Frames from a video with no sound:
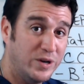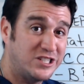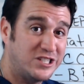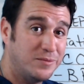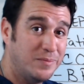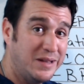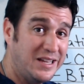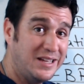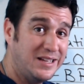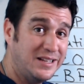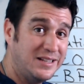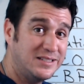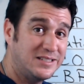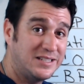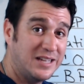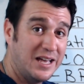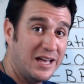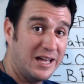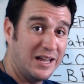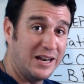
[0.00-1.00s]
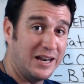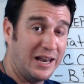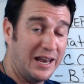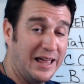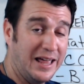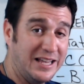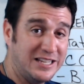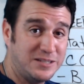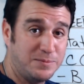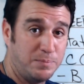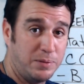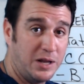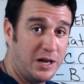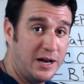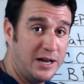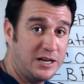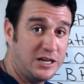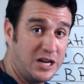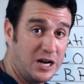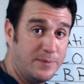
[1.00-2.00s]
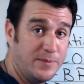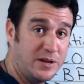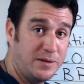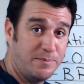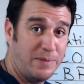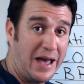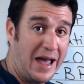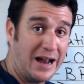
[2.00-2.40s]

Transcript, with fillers: which means less blood coming